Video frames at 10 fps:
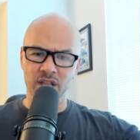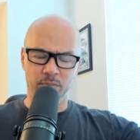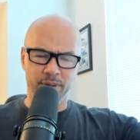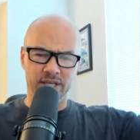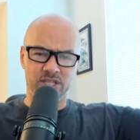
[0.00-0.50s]

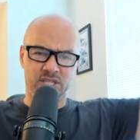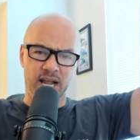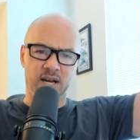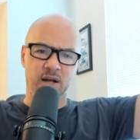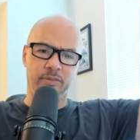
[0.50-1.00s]
the big
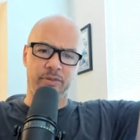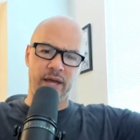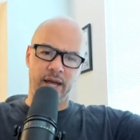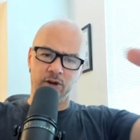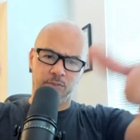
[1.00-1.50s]
stand up
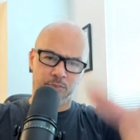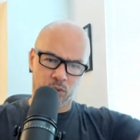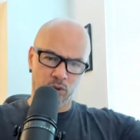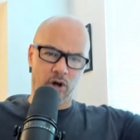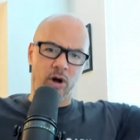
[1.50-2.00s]
thing and you
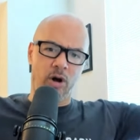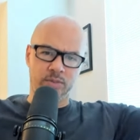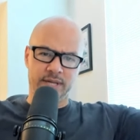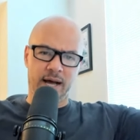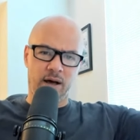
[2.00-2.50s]
pull the
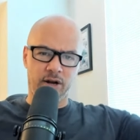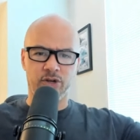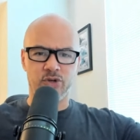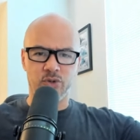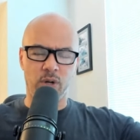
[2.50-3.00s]
arms out
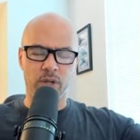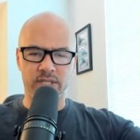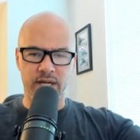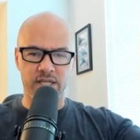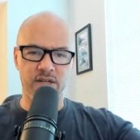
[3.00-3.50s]
and you do all
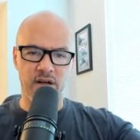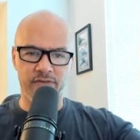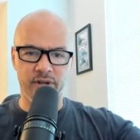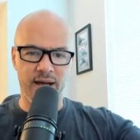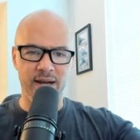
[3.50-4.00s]
this kind of
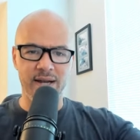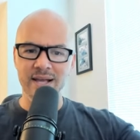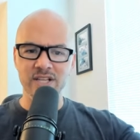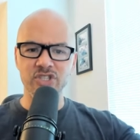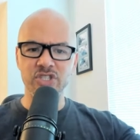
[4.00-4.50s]
stuff and you got
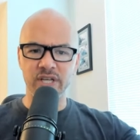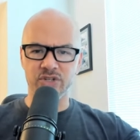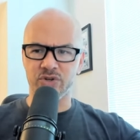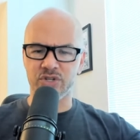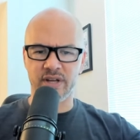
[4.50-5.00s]

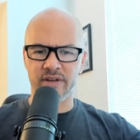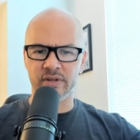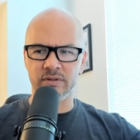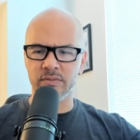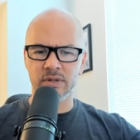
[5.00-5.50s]
6 or
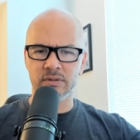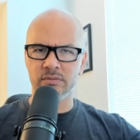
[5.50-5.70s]
7,